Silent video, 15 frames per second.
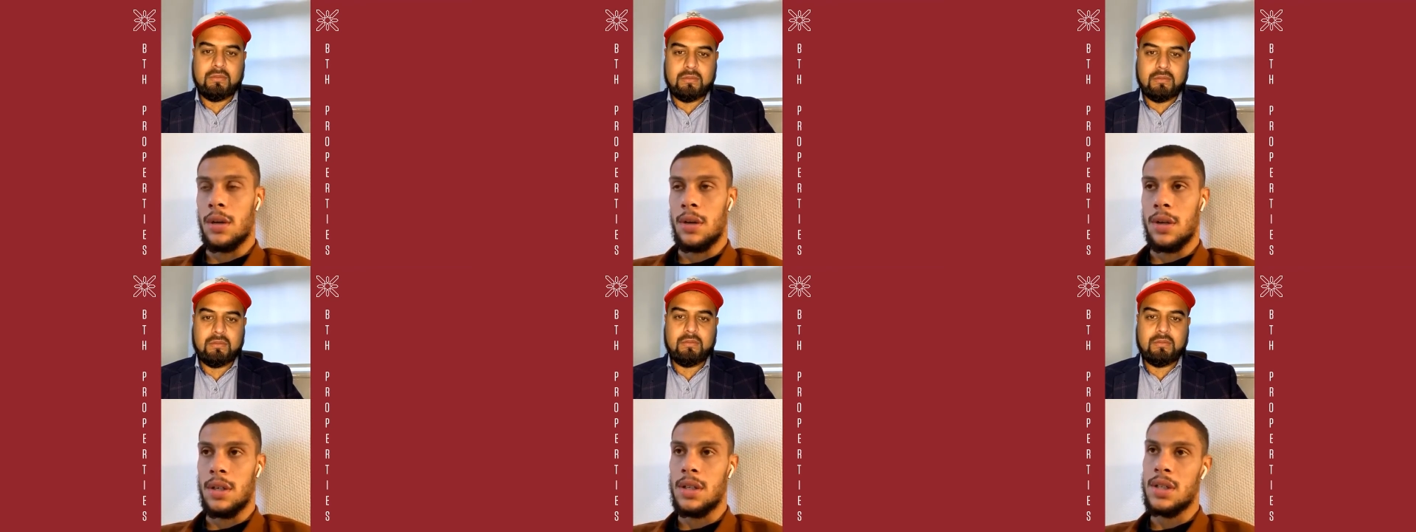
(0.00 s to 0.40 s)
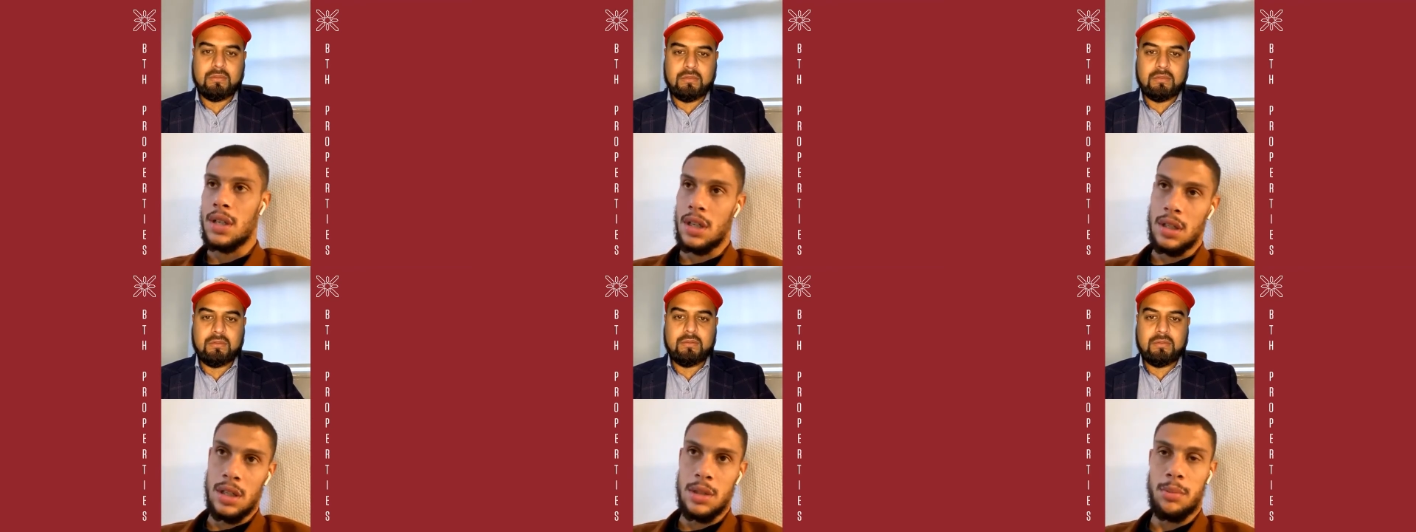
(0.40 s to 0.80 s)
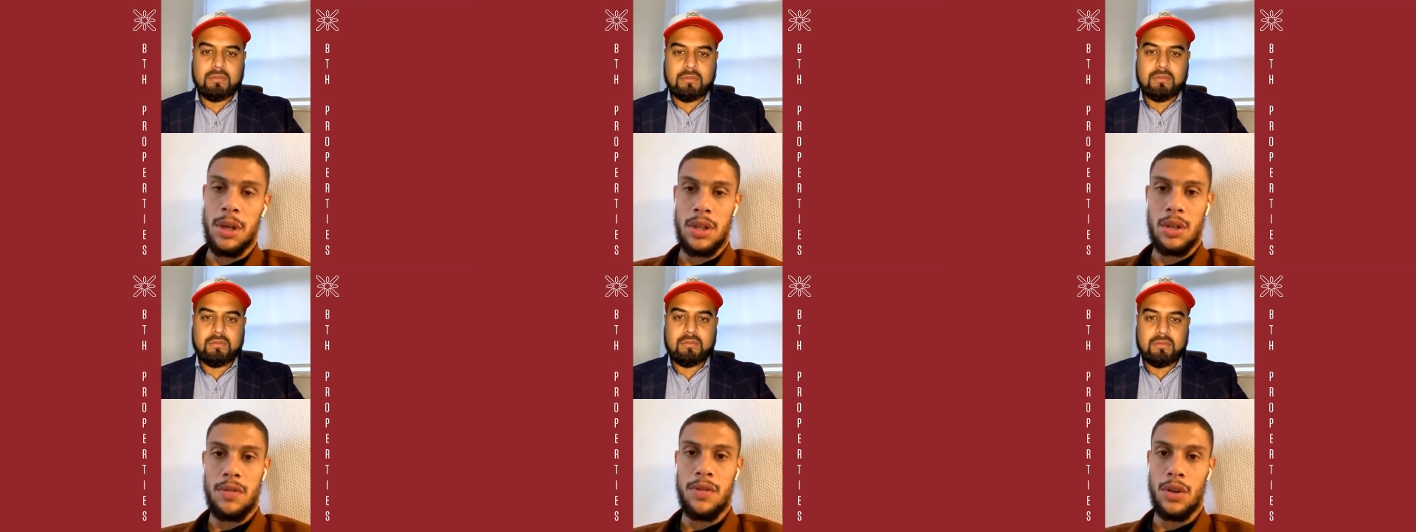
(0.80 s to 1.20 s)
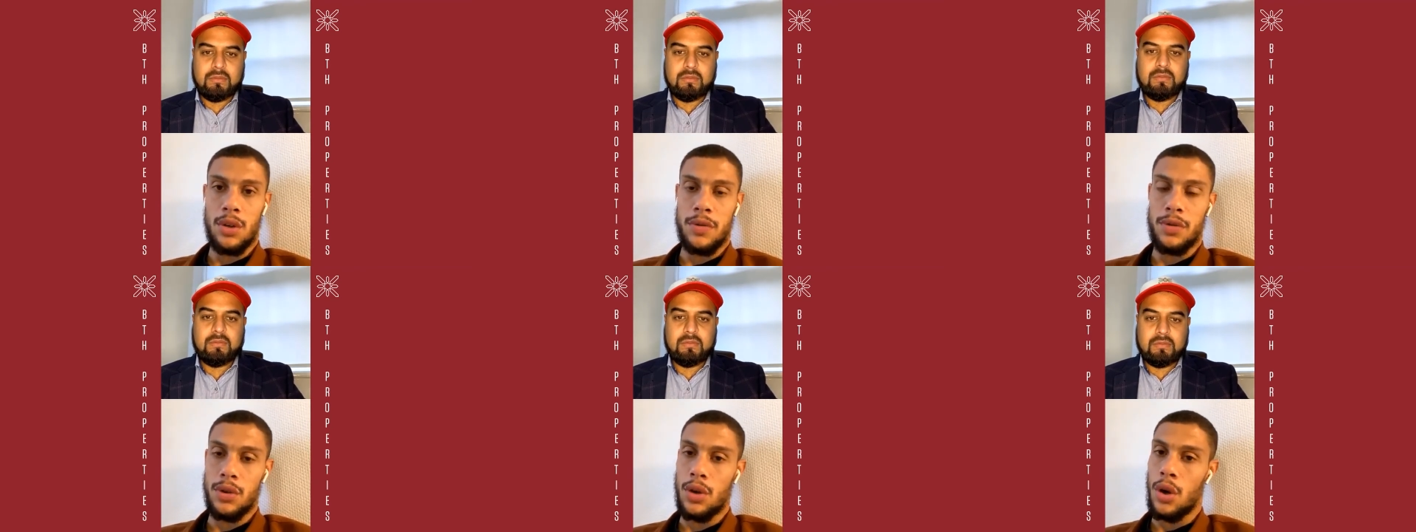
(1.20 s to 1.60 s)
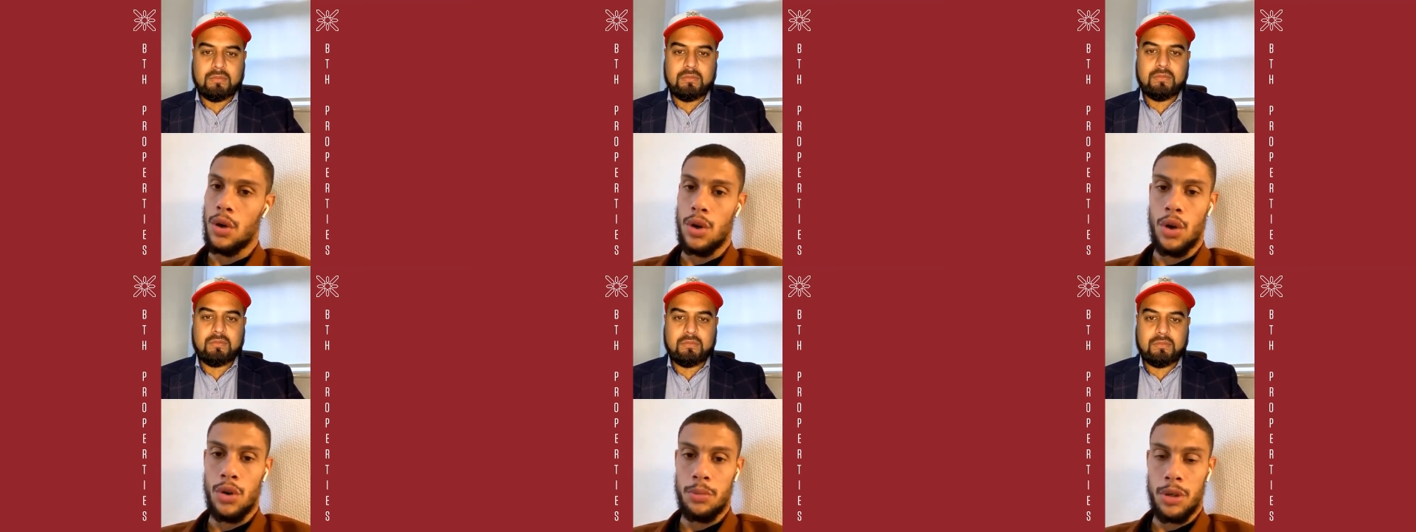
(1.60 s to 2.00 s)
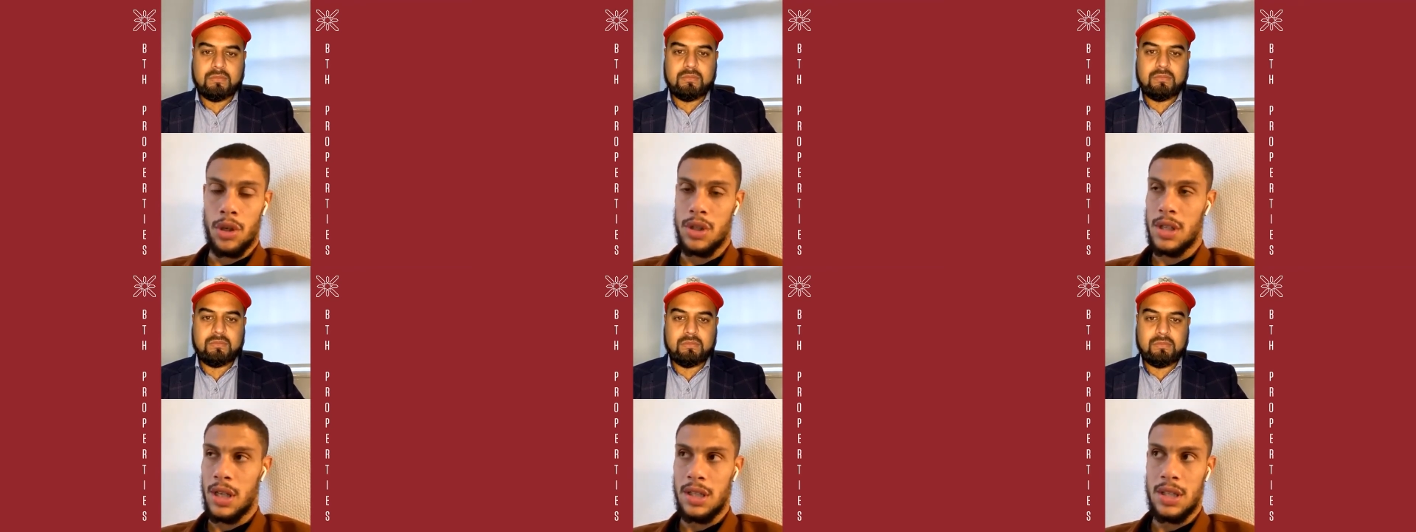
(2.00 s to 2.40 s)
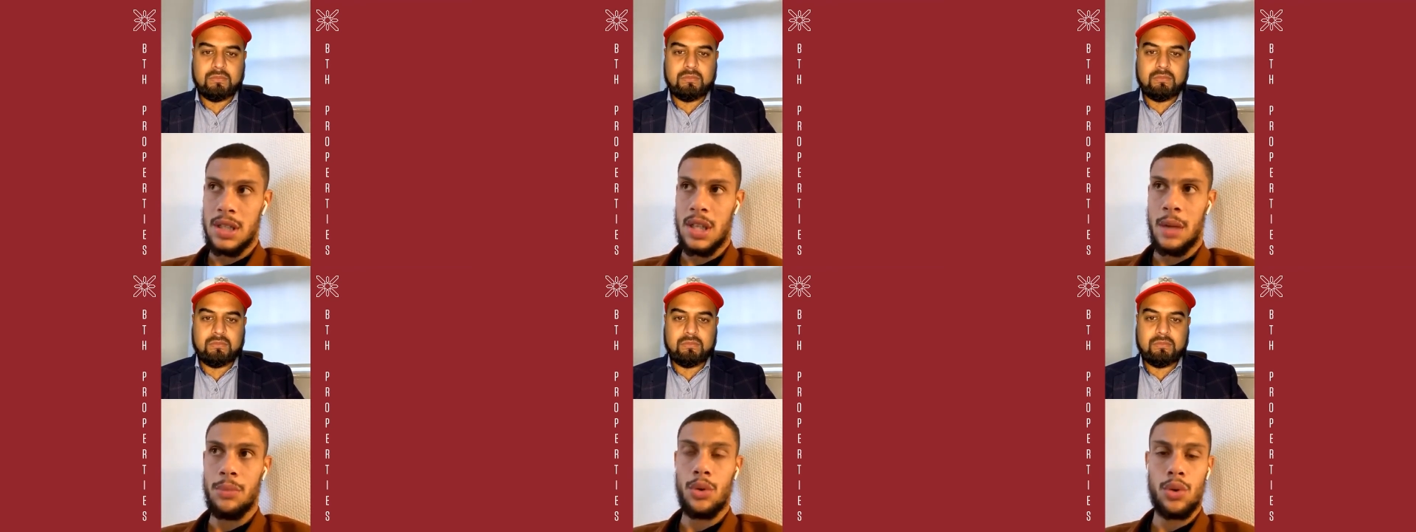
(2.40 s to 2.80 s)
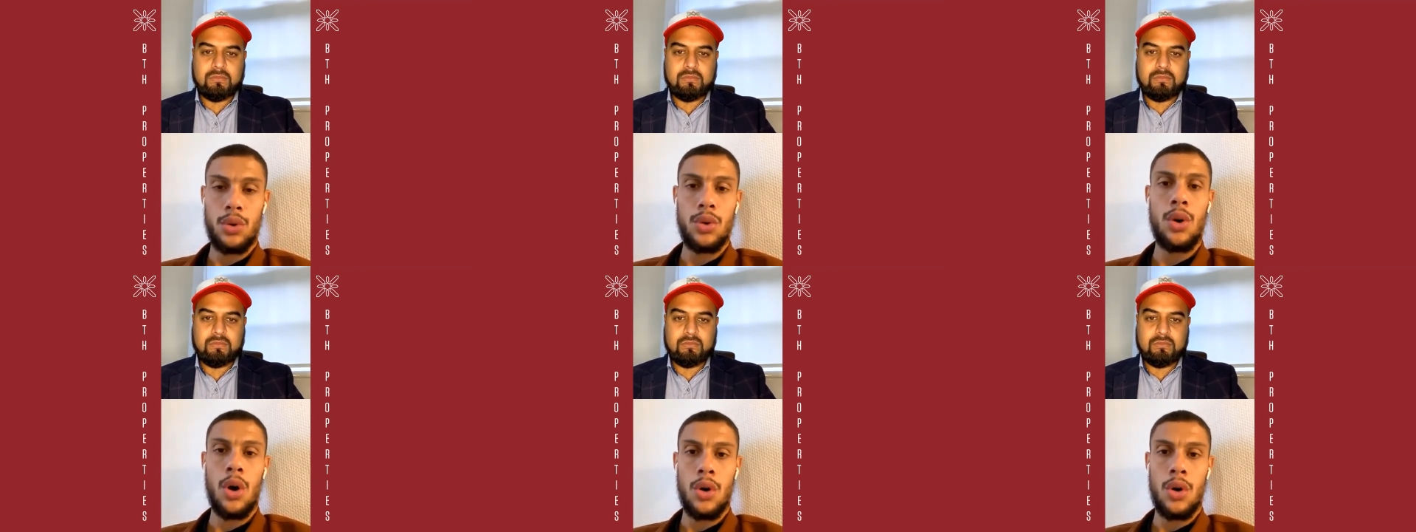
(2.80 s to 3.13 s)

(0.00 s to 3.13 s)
Speaker 1: he said it's better for you if you go on loan because at this time you could go on